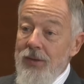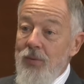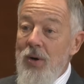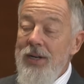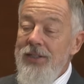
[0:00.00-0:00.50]

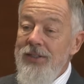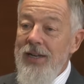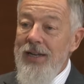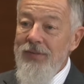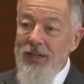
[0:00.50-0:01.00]
One is to
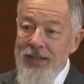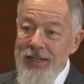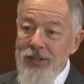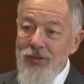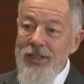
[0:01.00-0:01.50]
have
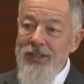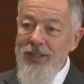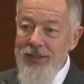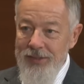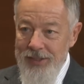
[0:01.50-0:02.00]
clear
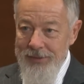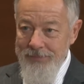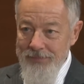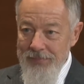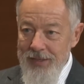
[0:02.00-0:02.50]
criteria
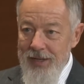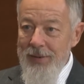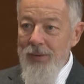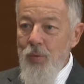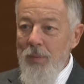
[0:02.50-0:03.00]
mm -hmm.
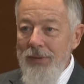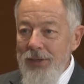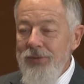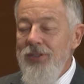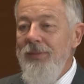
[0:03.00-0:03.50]
about what
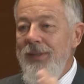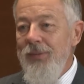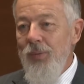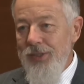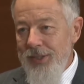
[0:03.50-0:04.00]
belongs to me
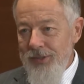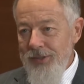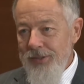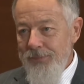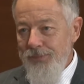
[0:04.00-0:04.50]
and what doesn't.